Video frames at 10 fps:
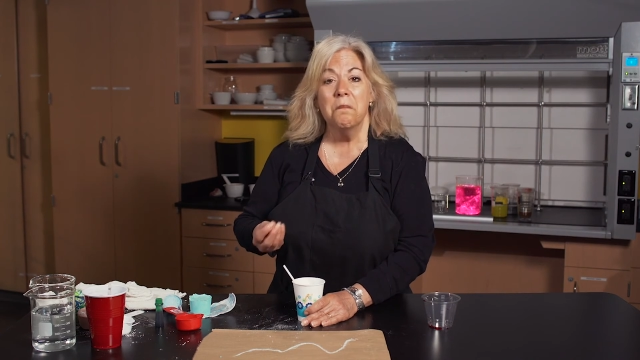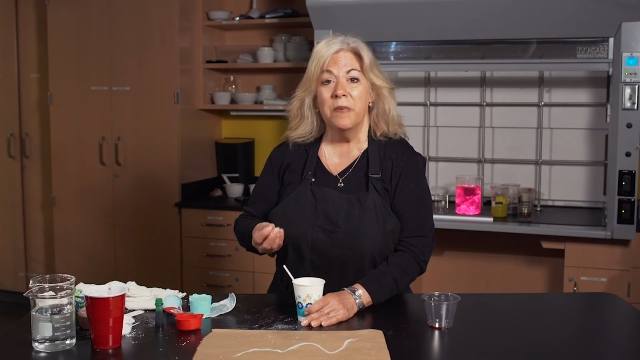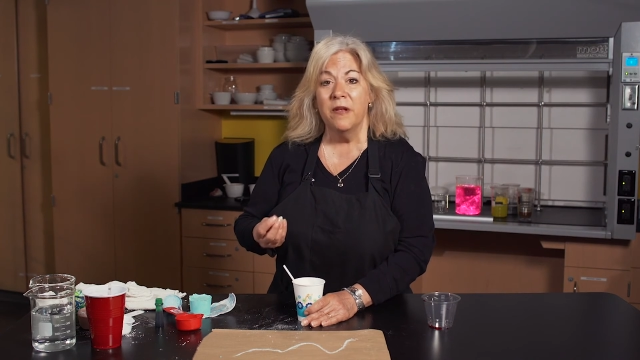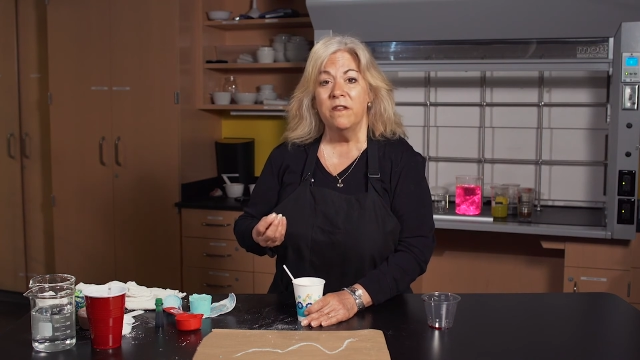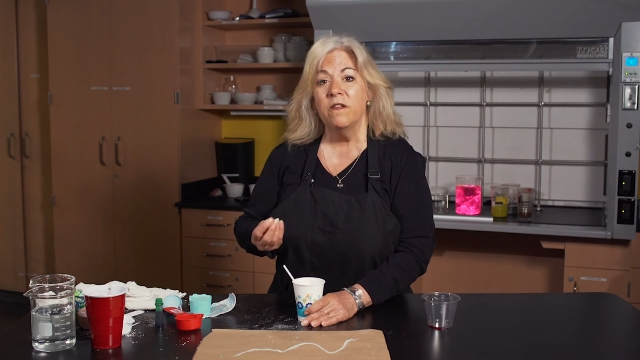
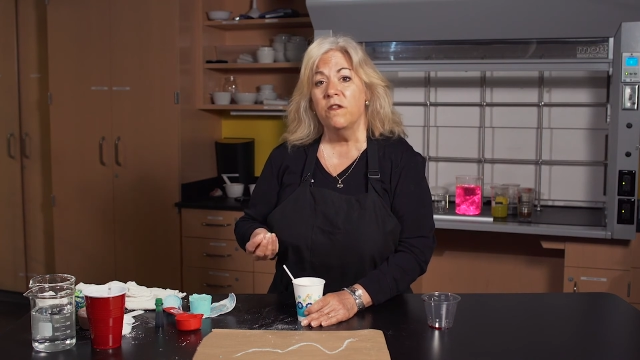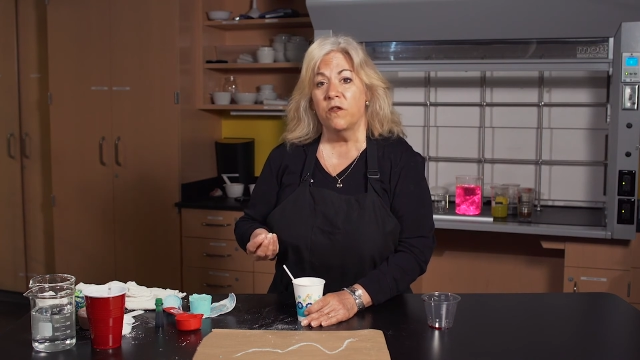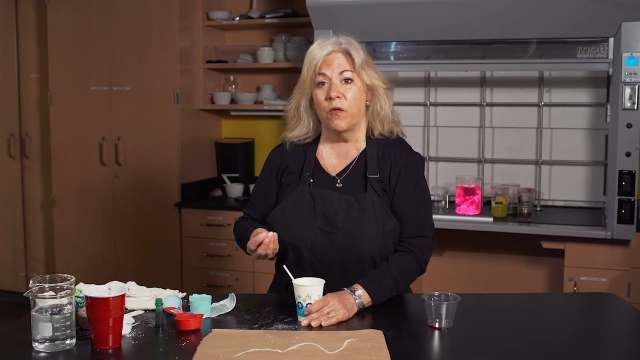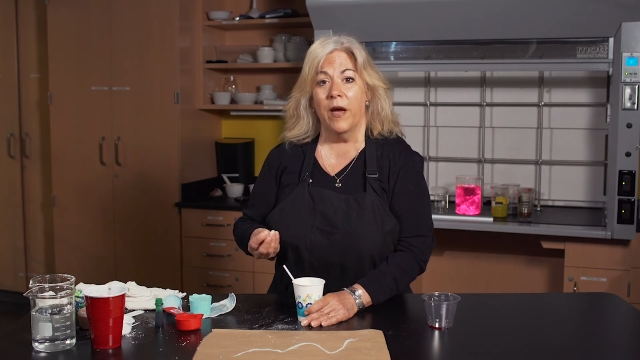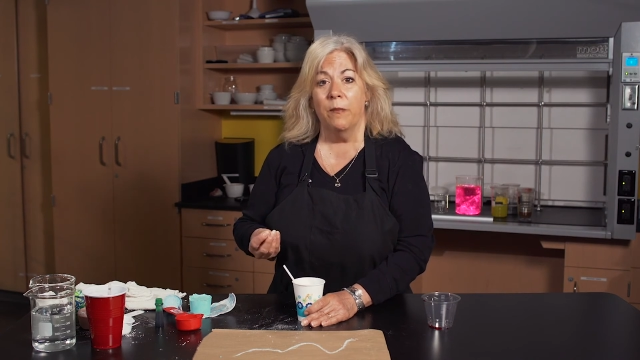bits and
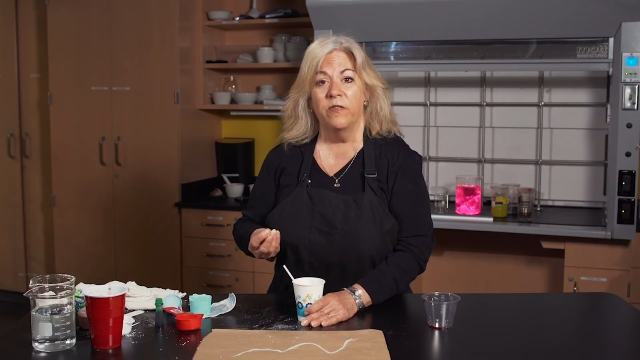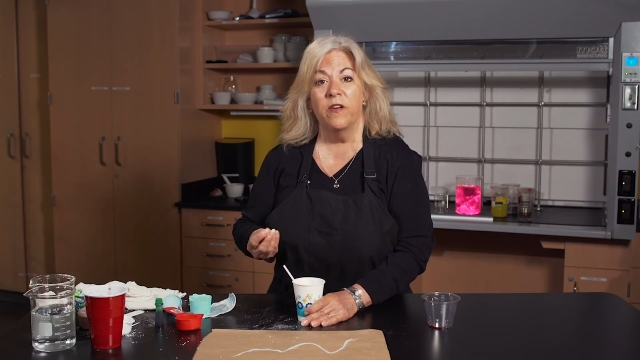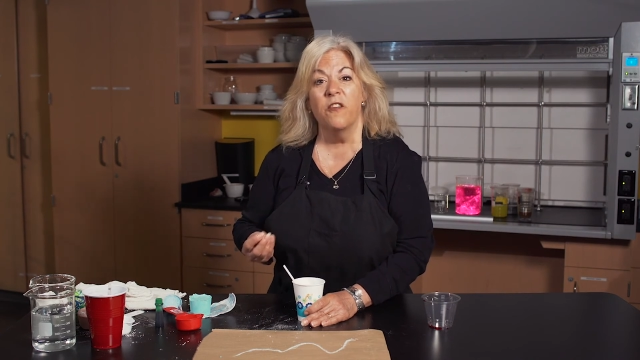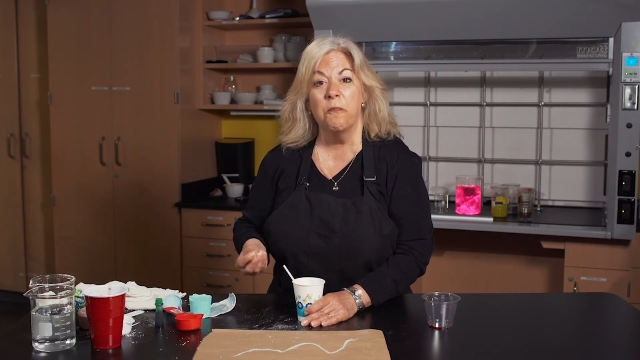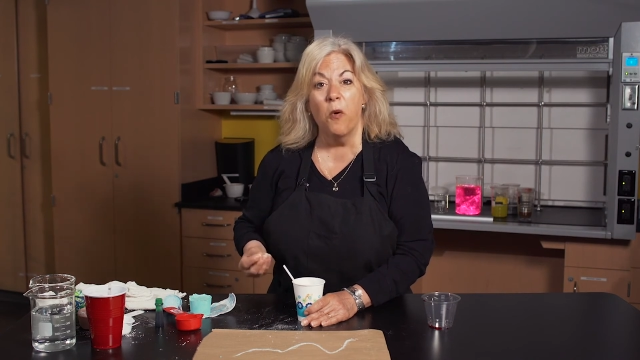scraps
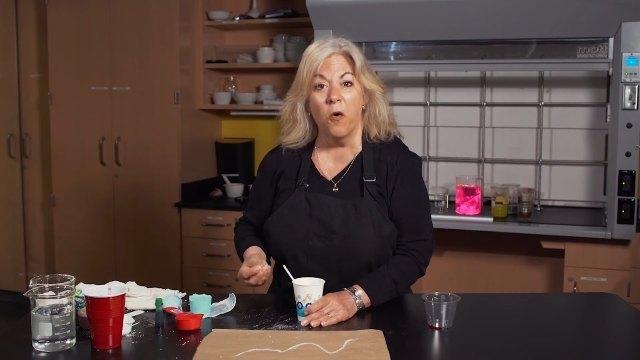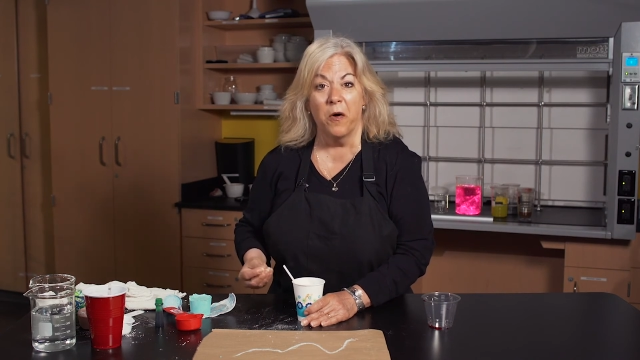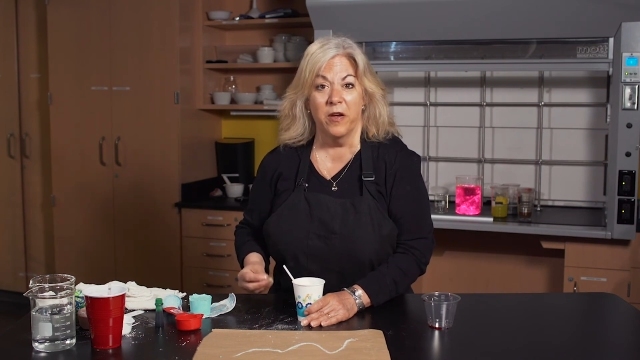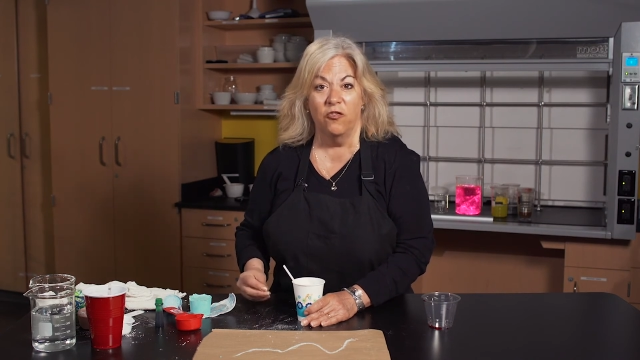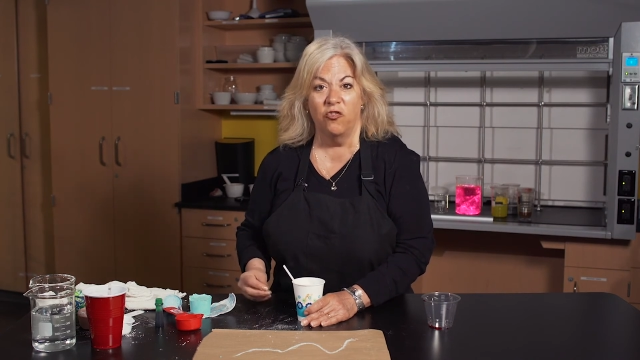of
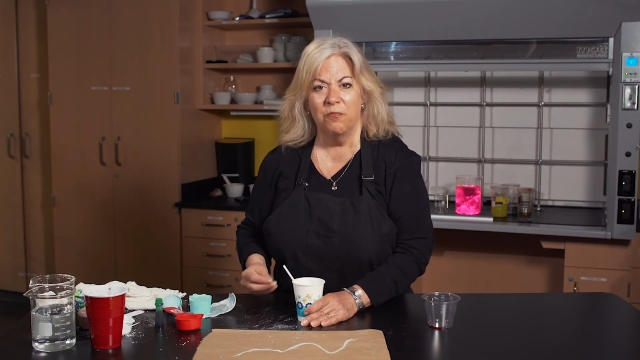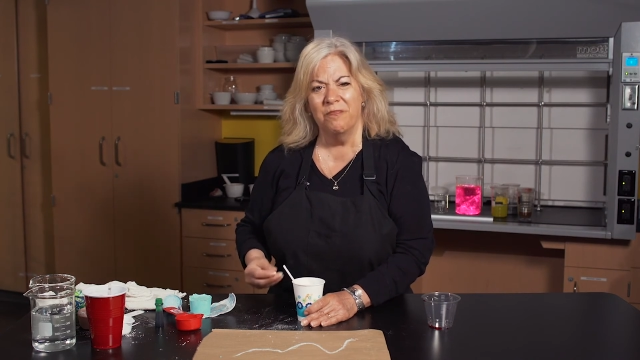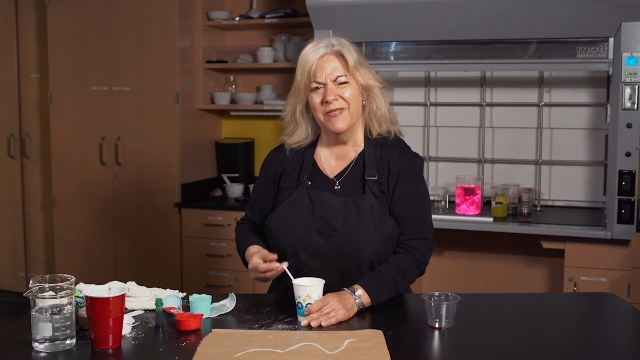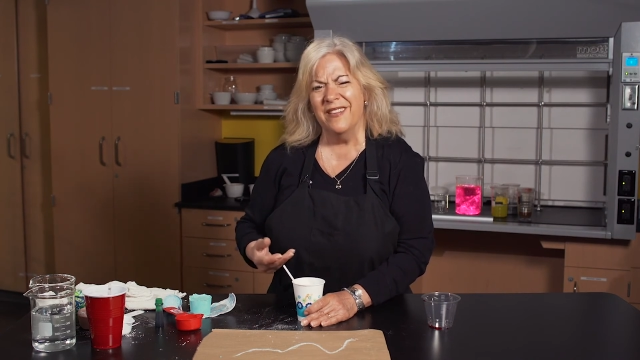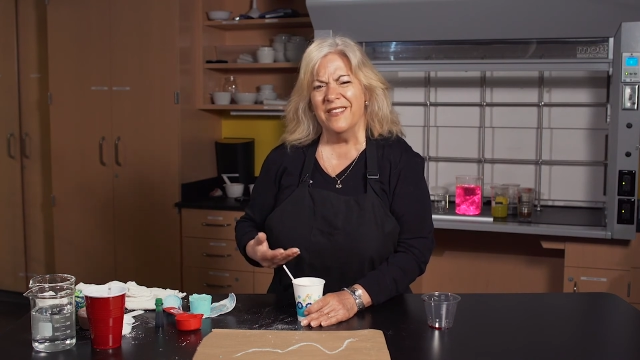porridge.
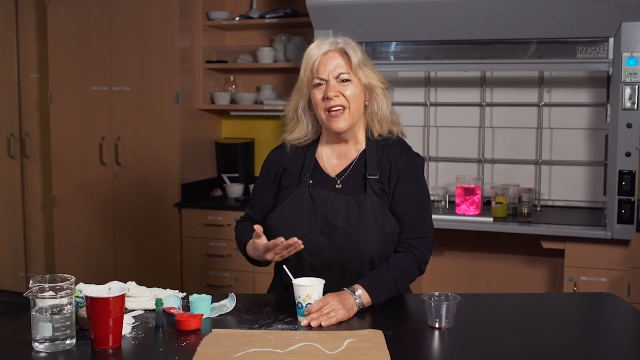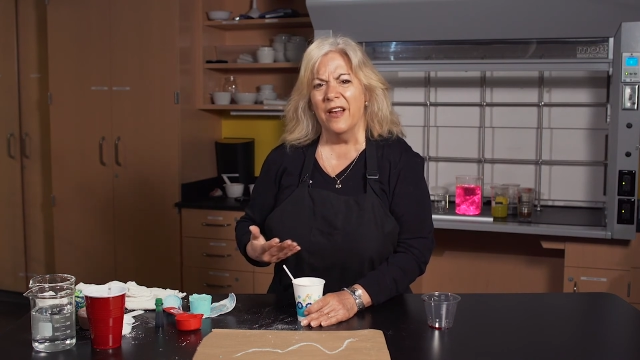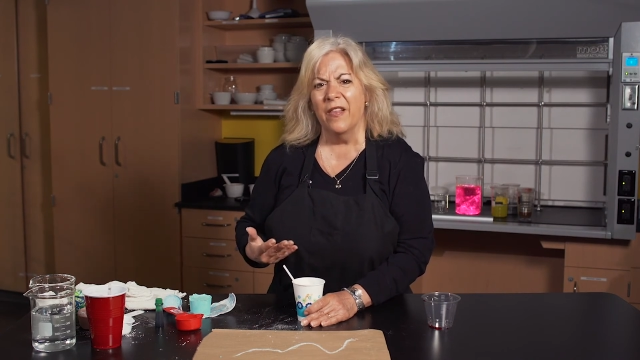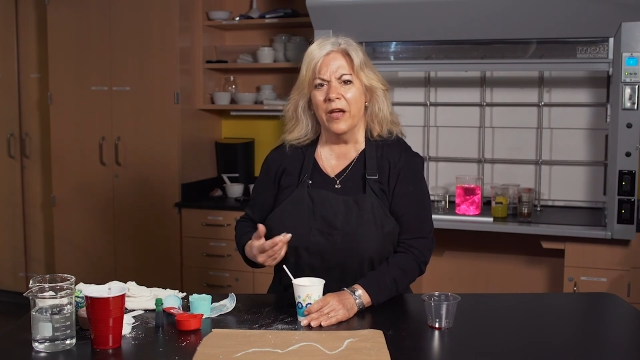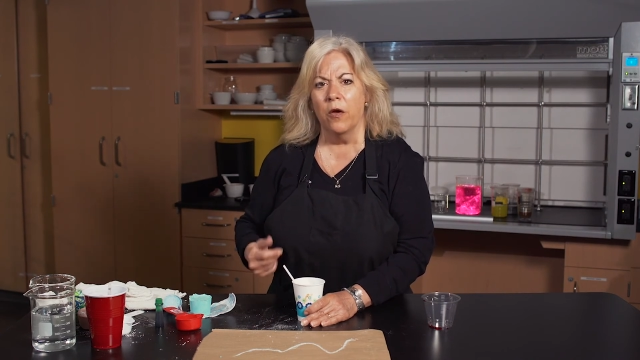That's
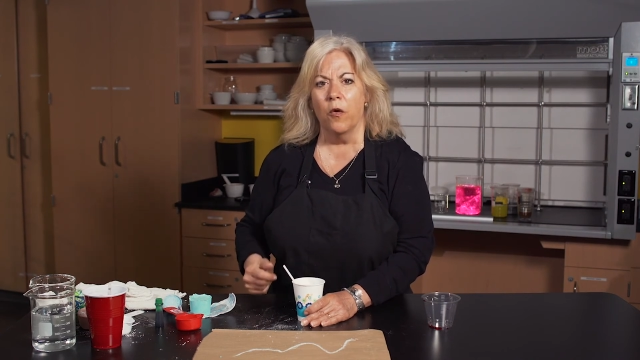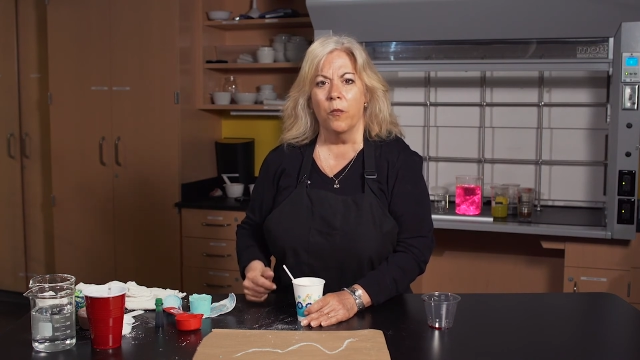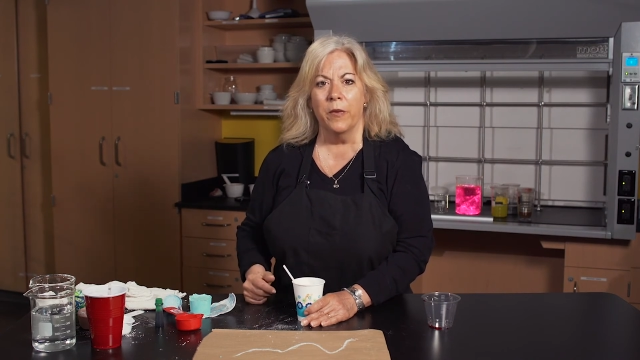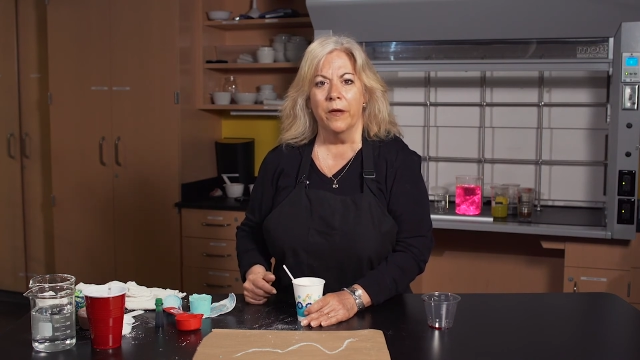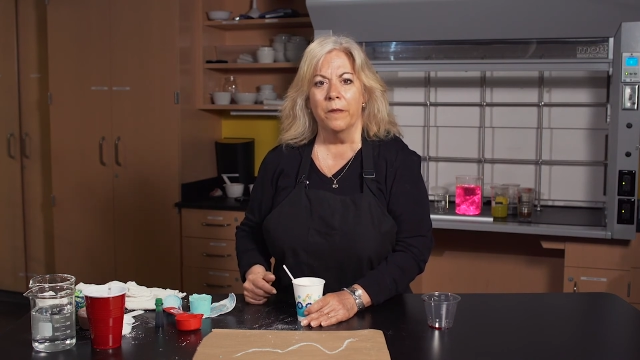kind of like an
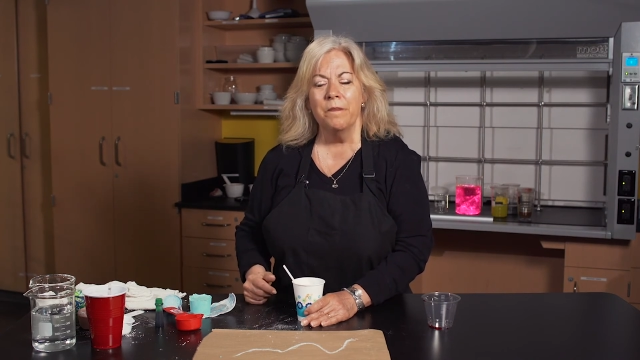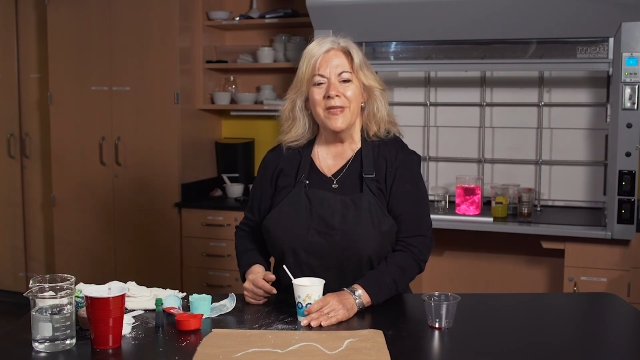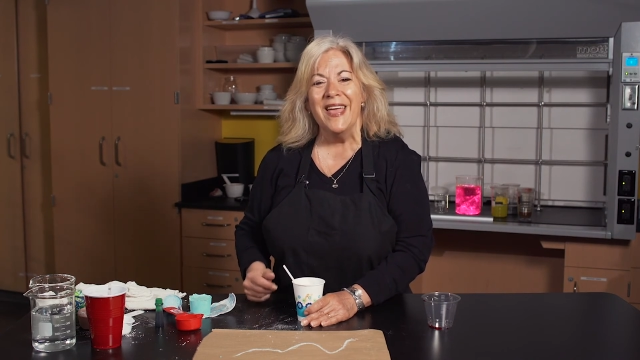oatmeal.